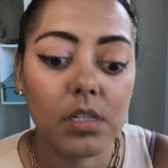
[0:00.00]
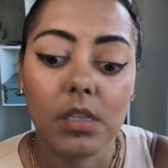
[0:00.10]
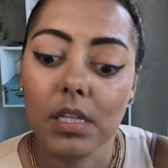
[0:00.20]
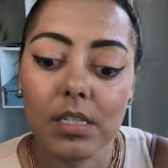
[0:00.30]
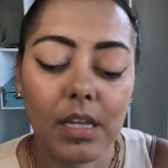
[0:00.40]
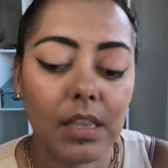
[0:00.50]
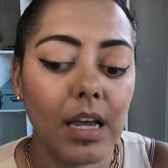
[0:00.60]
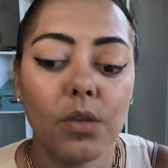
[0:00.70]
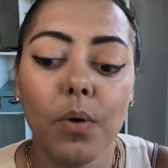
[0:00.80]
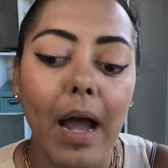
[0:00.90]
and things like
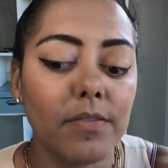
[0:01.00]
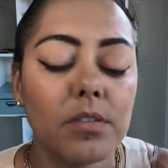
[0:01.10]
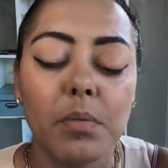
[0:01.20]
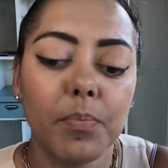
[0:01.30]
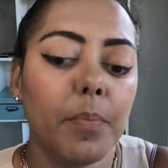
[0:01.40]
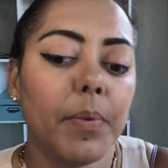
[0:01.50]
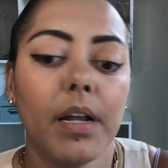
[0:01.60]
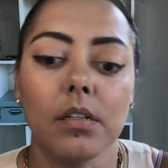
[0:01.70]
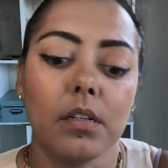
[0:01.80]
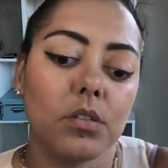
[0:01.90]
that. You have to be
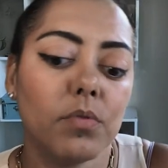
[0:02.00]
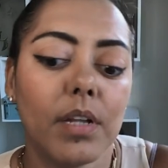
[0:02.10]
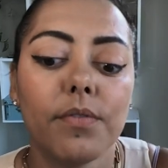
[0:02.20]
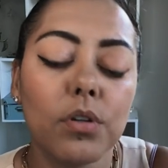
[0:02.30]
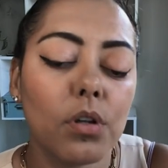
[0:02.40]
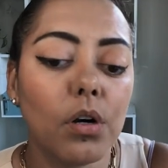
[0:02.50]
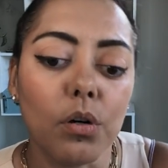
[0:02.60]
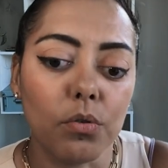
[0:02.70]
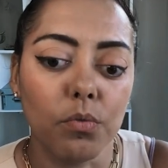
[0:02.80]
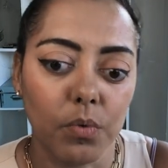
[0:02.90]
prepared because you never
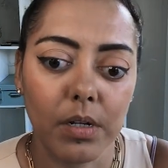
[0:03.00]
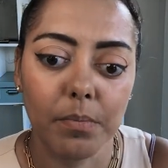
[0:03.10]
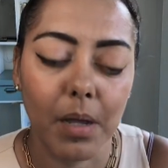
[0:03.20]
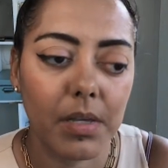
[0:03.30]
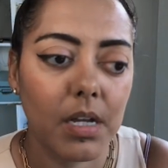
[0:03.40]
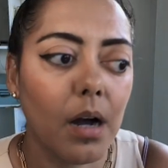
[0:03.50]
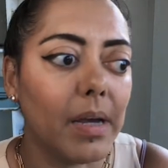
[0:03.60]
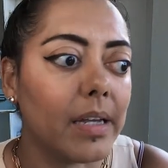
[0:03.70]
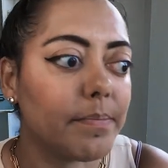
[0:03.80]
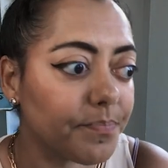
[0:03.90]
know what might be
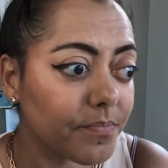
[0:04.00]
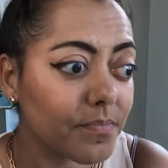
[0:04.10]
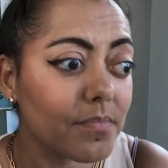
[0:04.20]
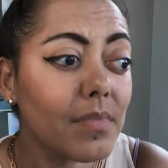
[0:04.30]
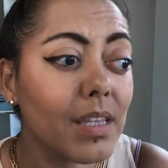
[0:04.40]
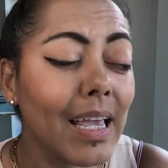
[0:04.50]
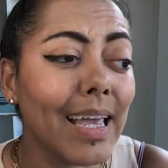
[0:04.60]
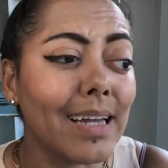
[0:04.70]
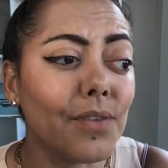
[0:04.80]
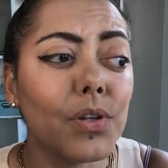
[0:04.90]
coming.
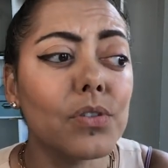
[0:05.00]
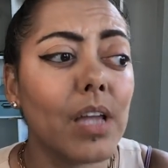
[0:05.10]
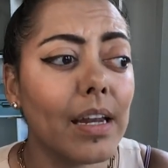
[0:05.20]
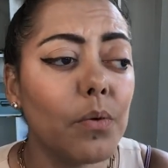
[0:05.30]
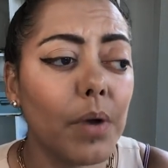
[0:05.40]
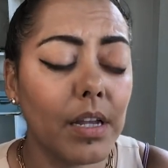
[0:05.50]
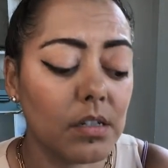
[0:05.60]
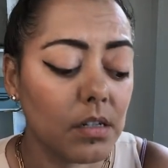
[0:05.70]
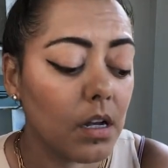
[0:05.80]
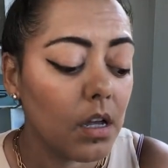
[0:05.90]
And if there's any way
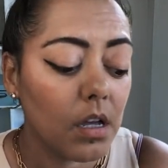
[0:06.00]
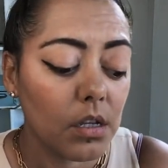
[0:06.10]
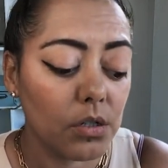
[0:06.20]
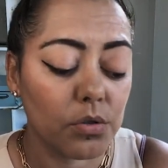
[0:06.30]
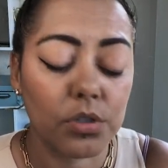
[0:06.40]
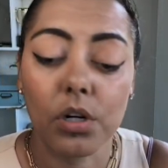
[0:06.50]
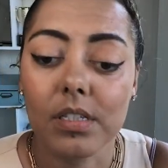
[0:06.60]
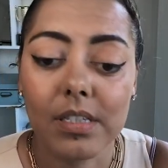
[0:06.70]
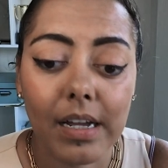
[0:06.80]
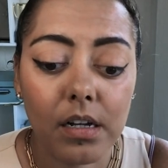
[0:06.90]
to, you know, start a
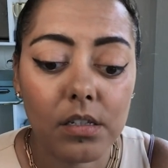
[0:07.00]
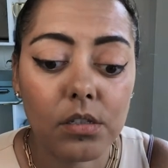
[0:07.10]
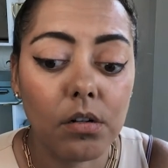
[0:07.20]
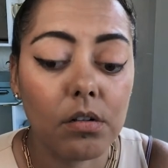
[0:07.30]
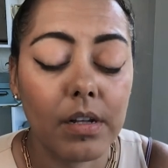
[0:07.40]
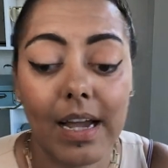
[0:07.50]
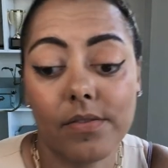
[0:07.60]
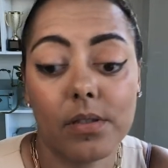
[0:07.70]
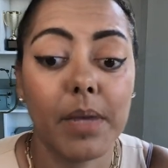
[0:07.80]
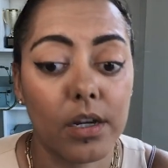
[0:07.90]
side hustle and have
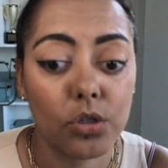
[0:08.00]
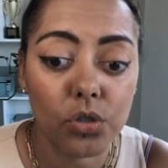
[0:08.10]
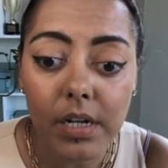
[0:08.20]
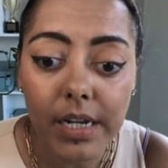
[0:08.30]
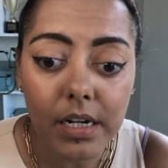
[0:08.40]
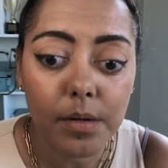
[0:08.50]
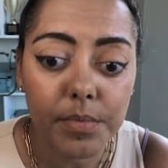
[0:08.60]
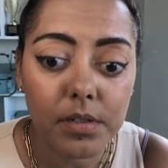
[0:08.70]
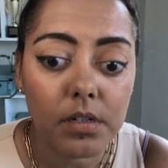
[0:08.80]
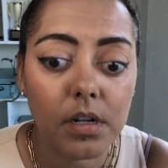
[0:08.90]
some extra
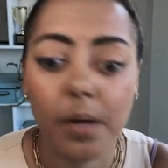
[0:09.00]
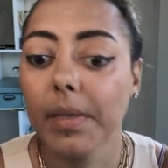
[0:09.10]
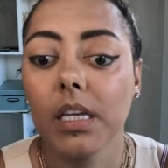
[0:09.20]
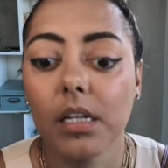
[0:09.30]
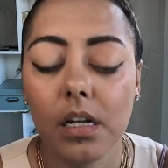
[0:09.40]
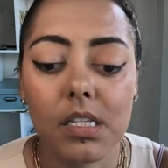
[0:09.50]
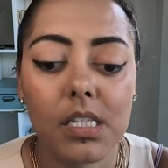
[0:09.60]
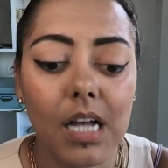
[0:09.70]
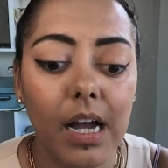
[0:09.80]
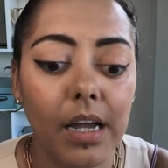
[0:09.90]
income coming in on the
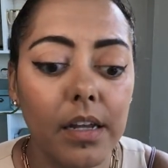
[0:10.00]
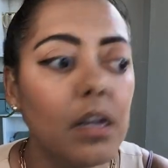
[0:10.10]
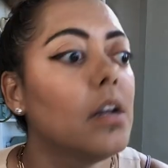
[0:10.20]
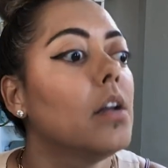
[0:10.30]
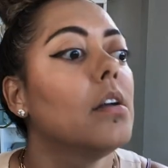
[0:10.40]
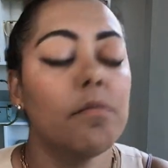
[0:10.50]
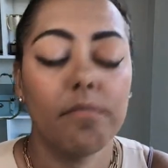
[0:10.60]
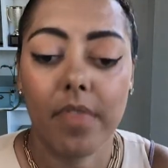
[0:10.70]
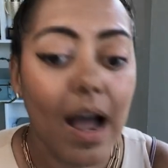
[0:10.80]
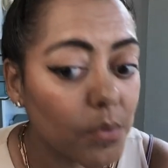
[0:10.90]
side,
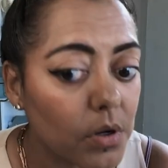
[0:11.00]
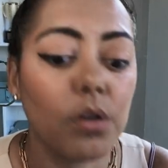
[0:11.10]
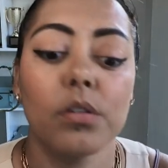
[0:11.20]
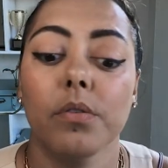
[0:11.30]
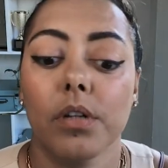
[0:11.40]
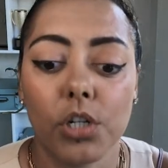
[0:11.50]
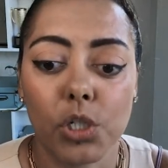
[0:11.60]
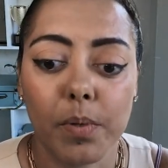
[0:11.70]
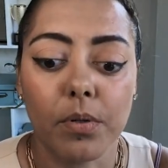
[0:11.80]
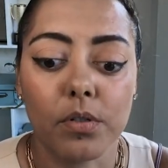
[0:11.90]
I would also
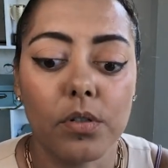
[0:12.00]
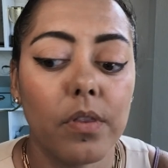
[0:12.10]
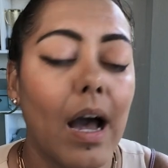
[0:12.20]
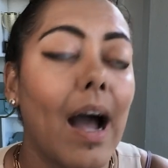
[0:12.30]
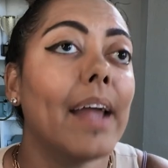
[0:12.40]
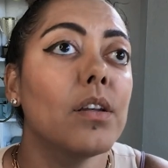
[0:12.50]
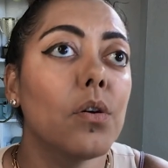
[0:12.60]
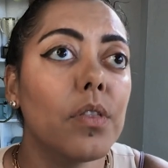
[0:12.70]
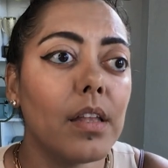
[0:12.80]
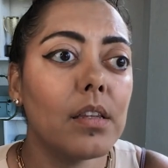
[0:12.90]
encourage people to do that. I
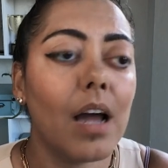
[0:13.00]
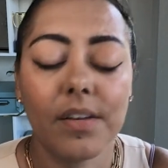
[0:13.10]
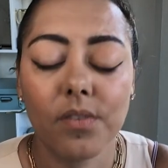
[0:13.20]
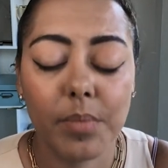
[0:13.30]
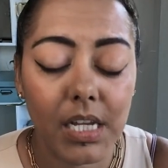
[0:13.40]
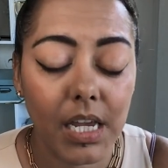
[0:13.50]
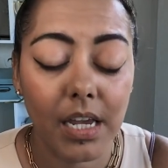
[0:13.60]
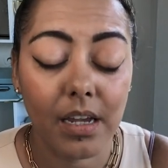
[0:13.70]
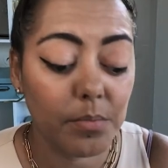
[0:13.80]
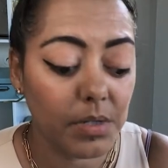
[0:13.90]
know that not everybody
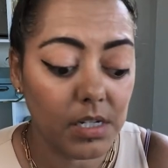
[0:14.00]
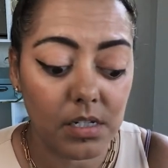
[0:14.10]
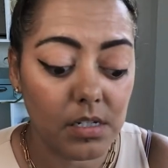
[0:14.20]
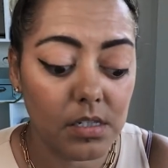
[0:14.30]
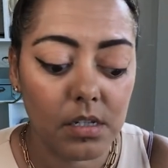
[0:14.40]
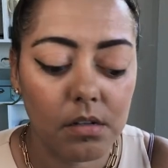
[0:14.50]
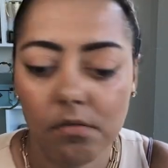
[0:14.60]
can because